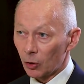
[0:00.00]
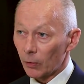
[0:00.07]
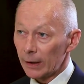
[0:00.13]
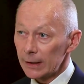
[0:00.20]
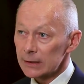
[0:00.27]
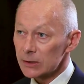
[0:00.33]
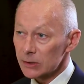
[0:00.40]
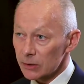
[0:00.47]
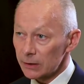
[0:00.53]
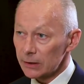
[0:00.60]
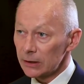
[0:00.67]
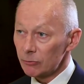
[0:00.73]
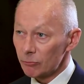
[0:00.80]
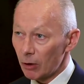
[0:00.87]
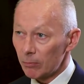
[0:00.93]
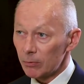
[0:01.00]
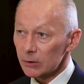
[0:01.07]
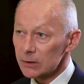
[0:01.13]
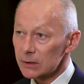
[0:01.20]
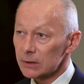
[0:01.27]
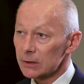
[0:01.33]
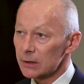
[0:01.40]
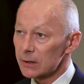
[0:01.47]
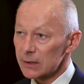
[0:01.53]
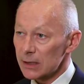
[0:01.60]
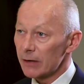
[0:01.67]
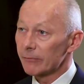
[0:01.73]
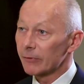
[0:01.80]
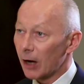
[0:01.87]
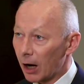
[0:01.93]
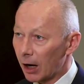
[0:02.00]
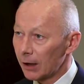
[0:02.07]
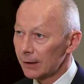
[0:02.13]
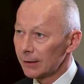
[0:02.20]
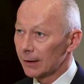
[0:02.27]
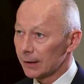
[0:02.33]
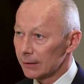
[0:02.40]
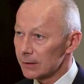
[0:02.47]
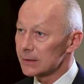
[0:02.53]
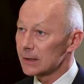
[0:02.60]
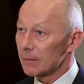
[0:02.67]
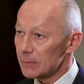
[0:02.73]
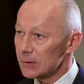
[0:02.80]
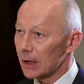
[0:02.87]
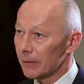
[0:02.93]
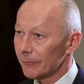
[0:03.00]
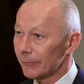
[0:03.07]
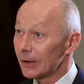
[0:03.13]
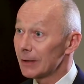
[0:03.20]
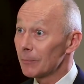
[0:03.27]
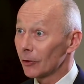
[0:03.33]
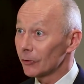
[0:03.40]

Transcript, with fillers: a great, solid, robust, safe car at the same time. Very